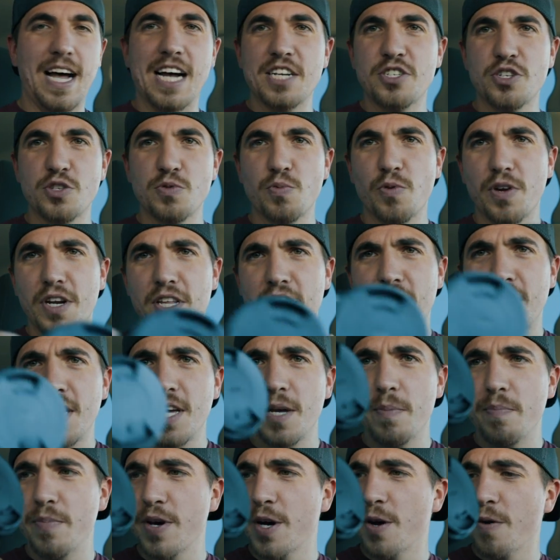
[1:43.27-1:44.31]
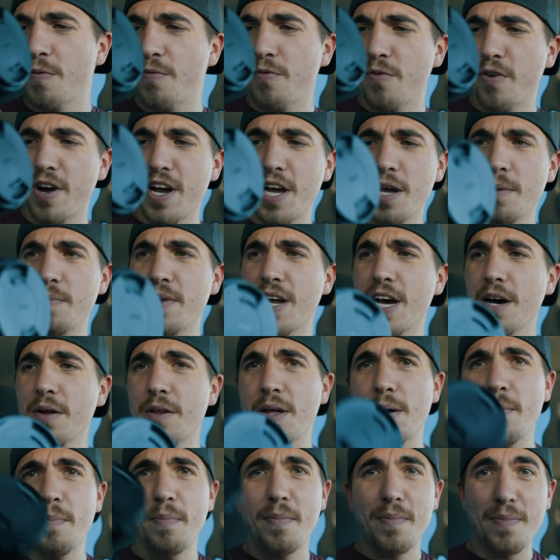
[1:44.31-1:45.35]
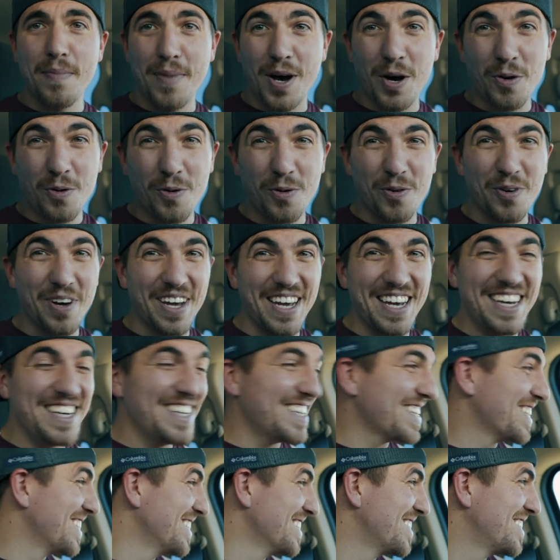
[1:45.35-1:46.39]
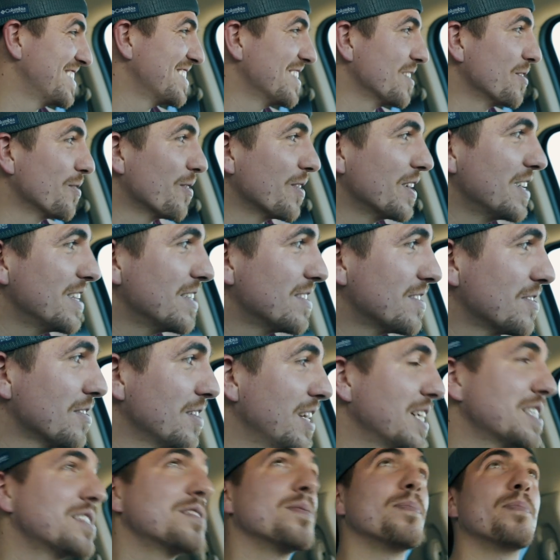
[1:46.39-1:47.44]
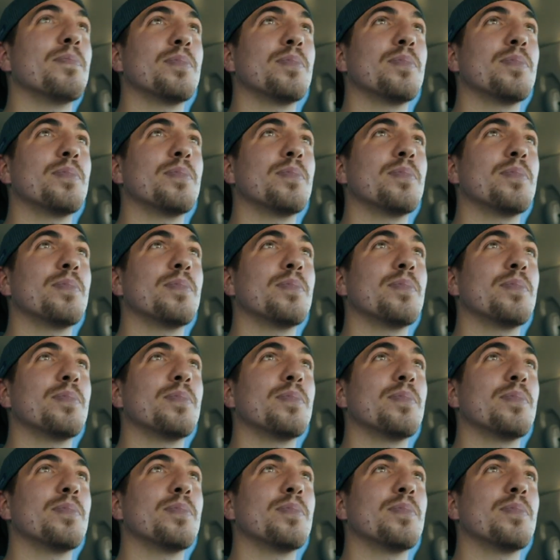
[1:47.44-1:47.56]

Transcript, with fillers: I just wanted the bigger frame now that my whole hand can sit on it, so that's a